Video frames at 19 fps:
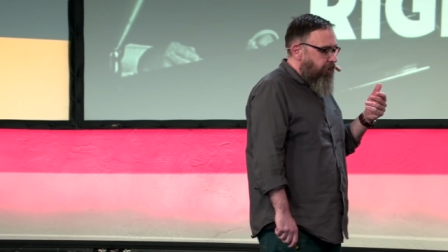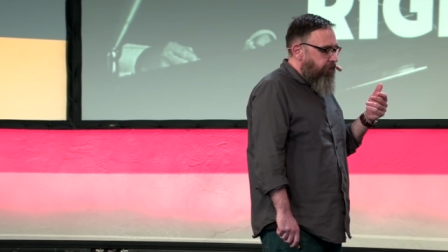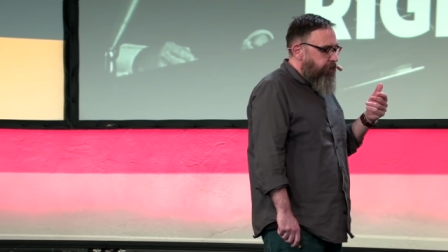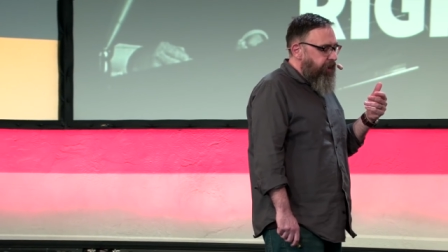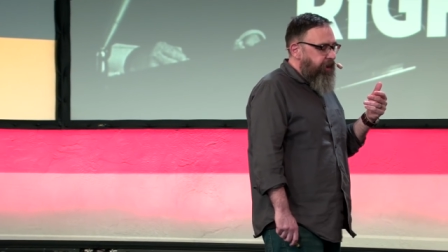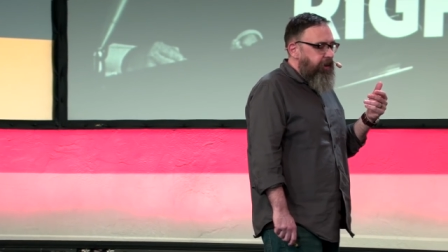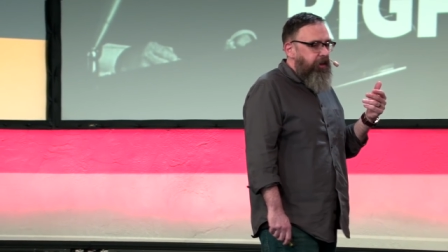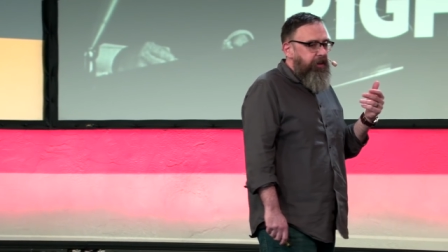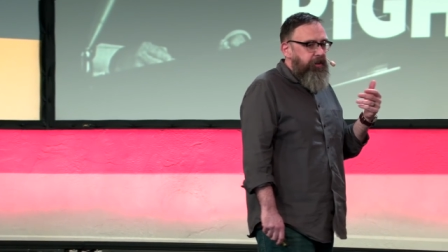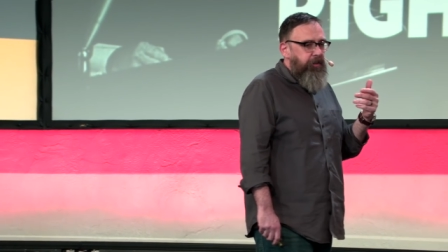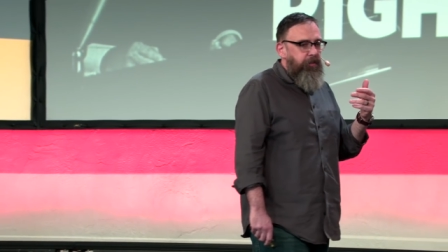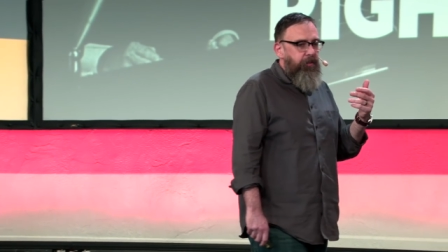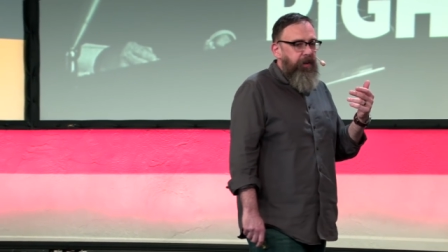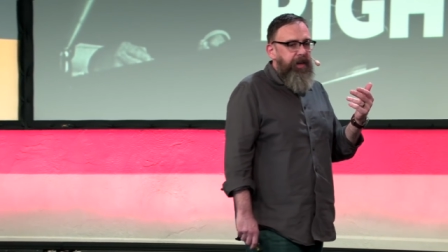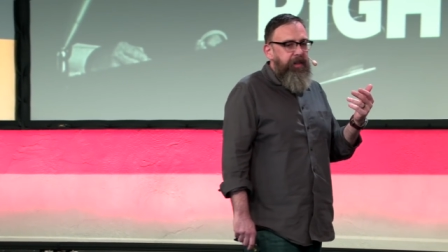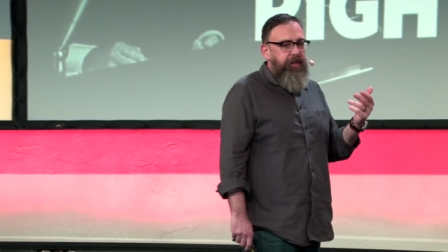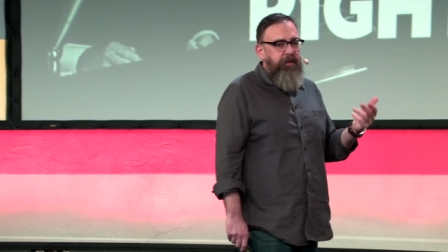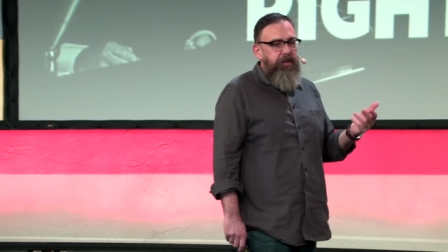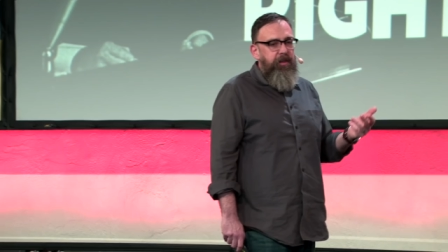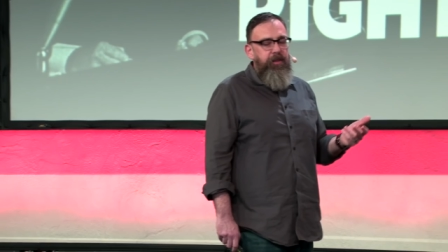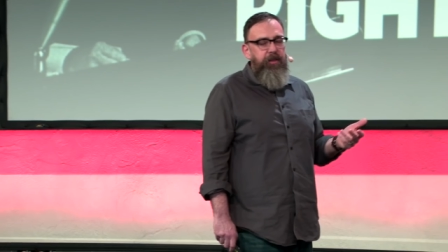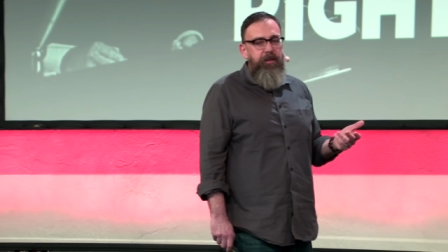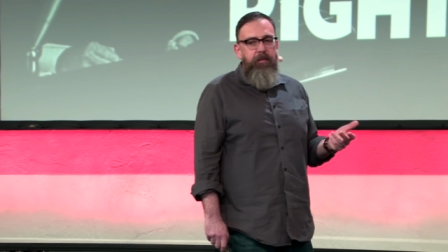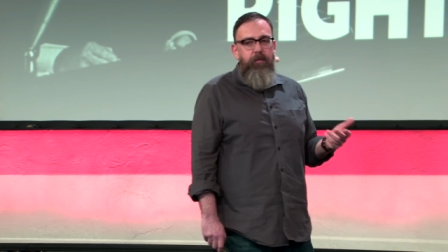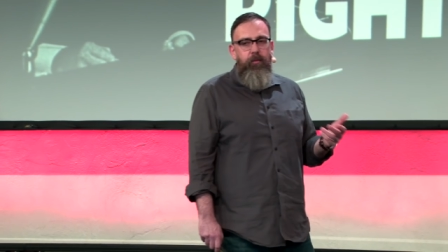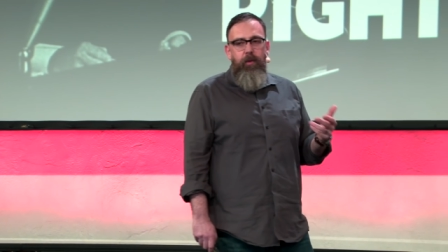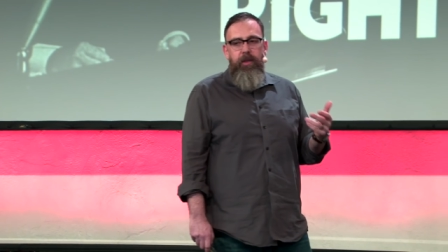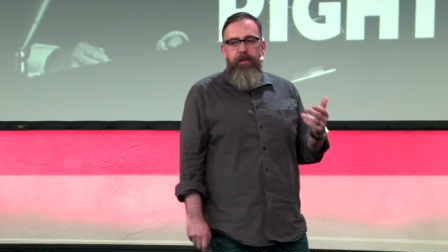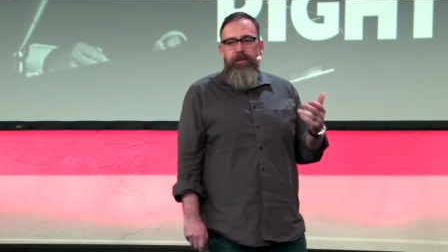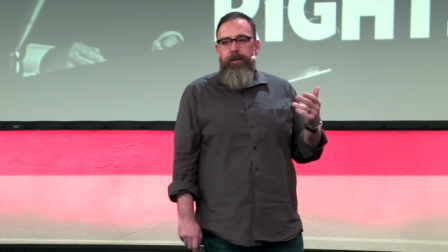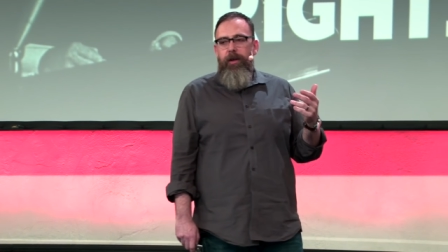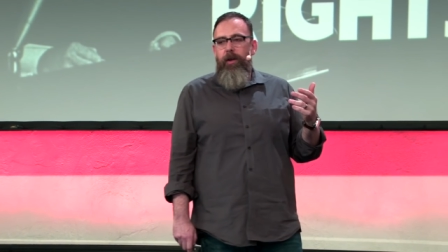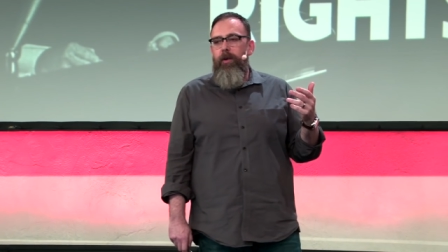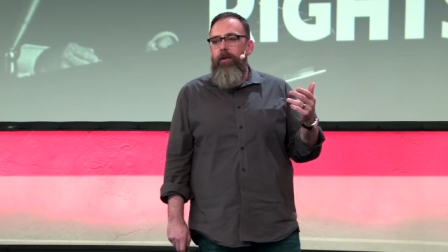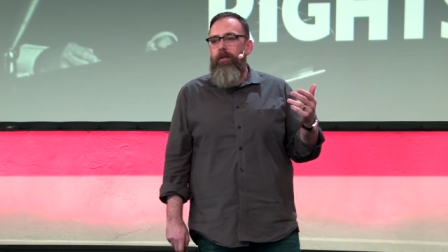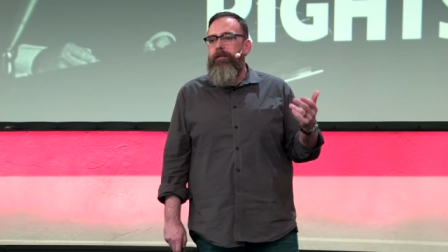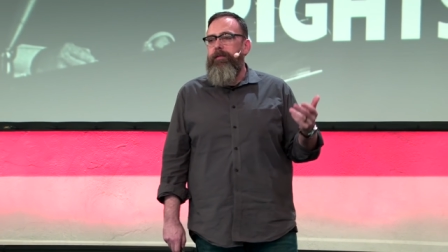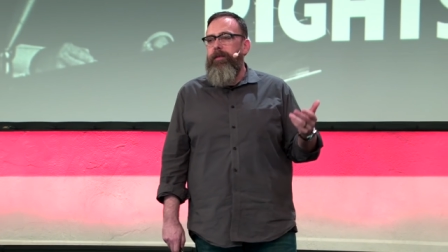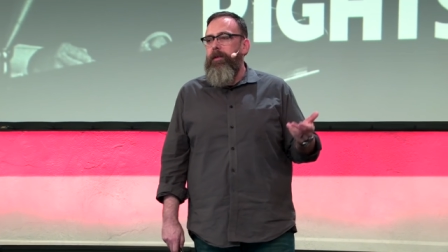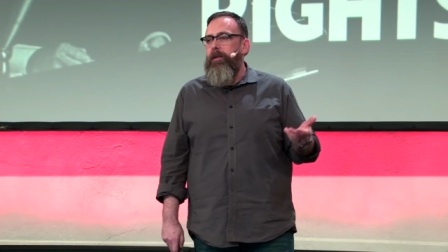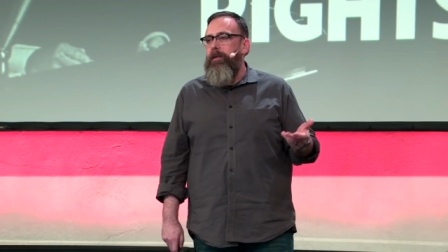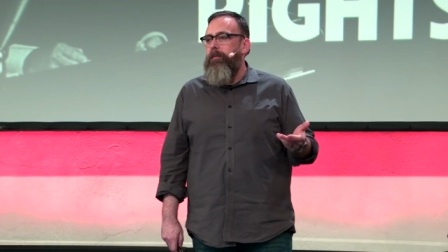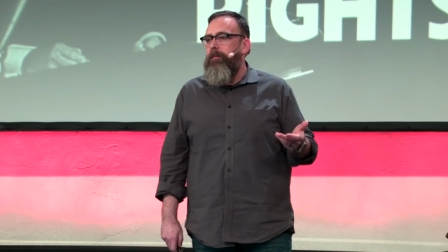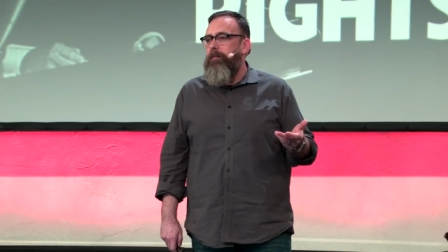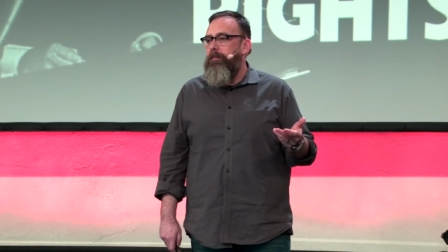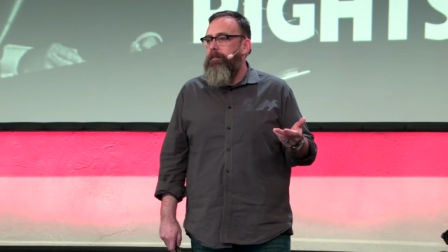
because racism was over.